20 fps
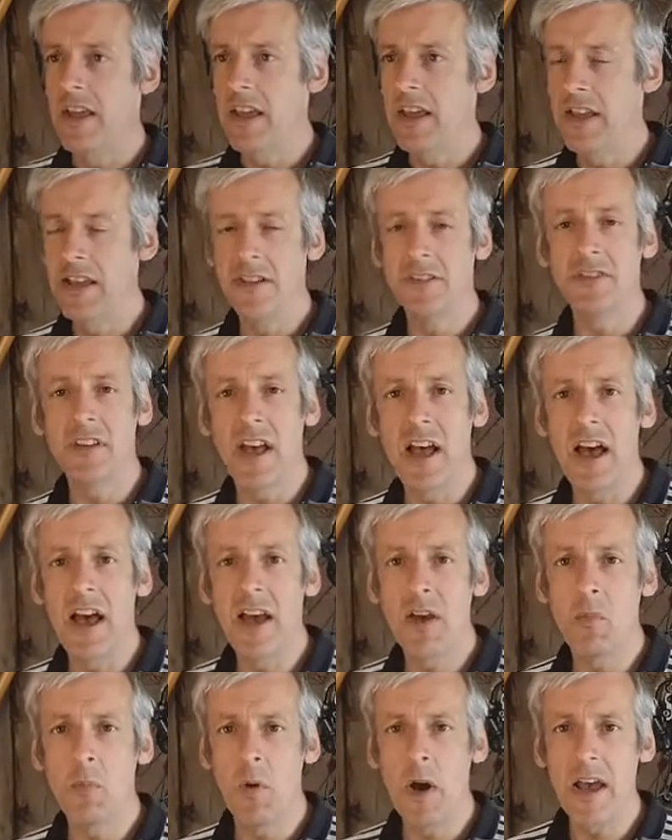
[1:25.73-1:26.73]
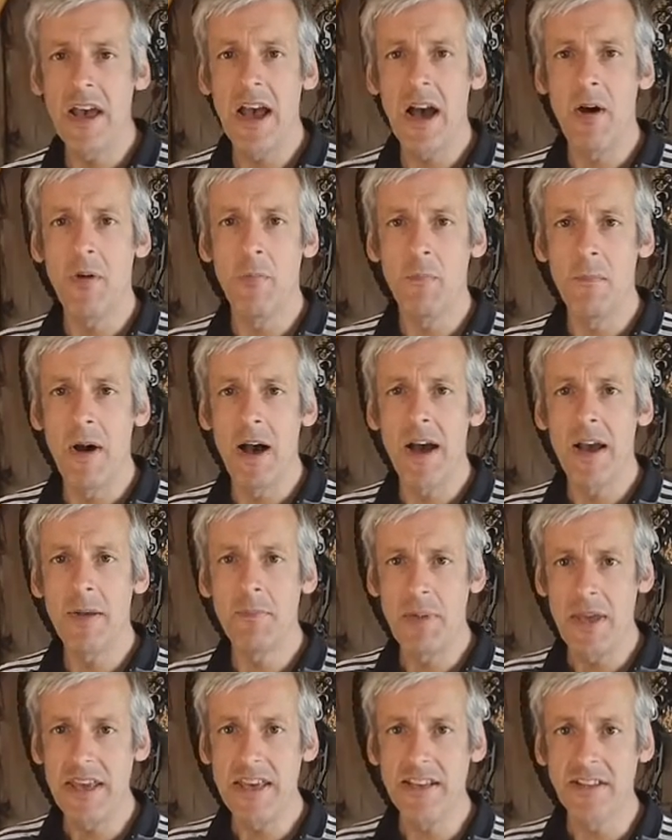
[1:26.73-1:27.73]
is I weigh out my
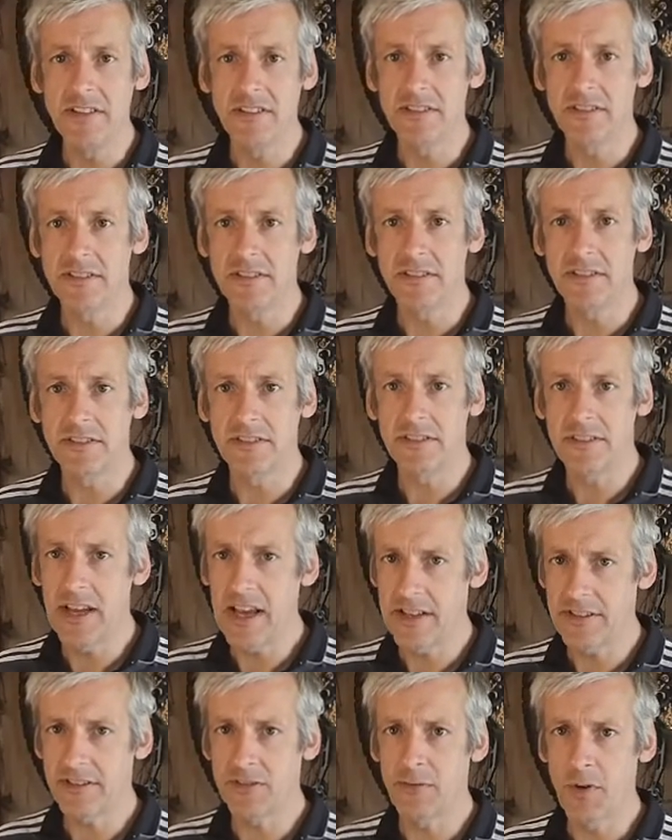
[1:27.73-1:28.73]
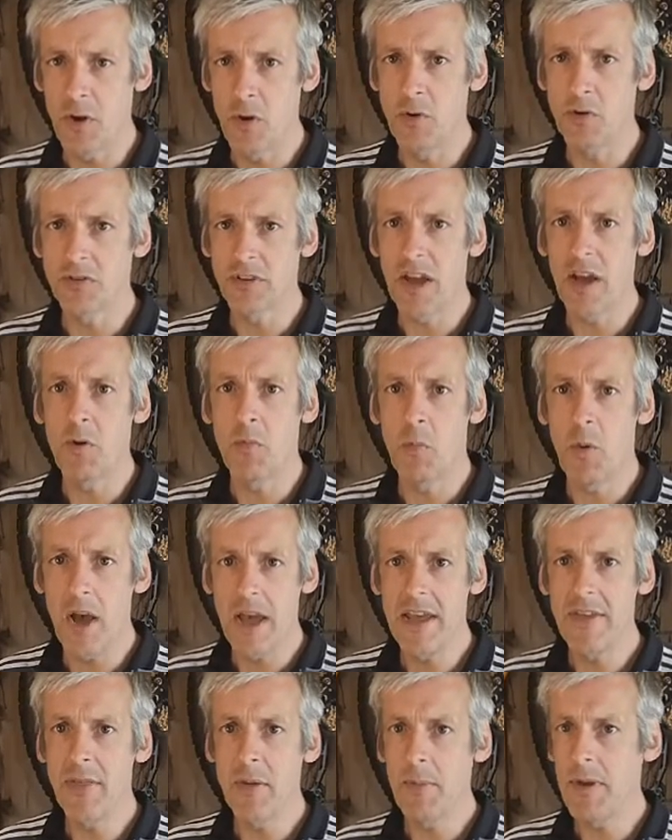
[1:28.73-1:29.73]
beans. Yes, folks, I weigh the